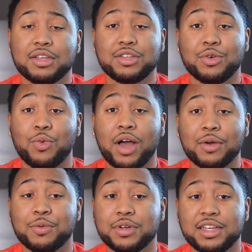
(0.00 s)
So
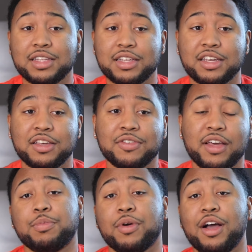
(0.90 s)
why would he leave?
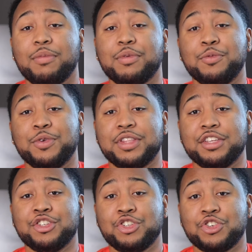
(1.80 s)
The problem with
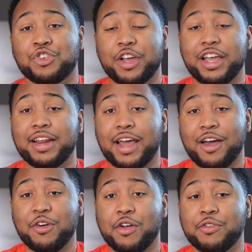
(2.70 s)
this trade,
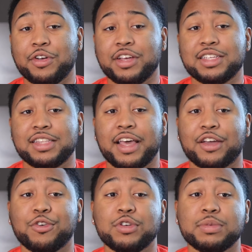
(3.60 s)
however, is
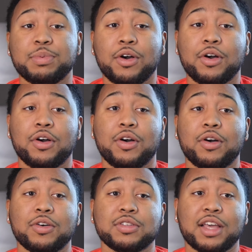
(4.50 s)
that Chris
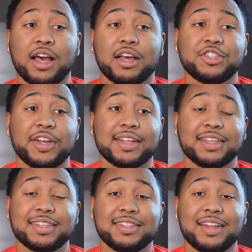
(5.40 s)
Paul's contract
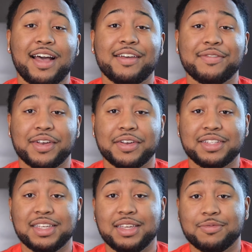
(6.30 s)
is not very
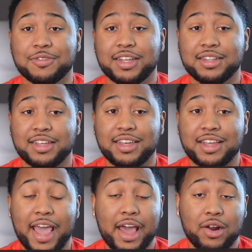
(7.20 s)
team
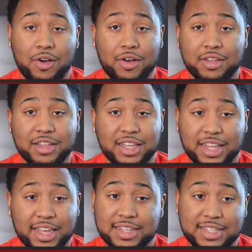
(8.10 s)
friendly at all.
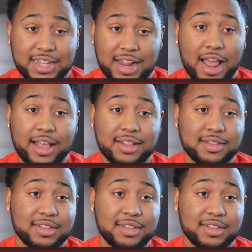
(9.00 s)
Like, it's not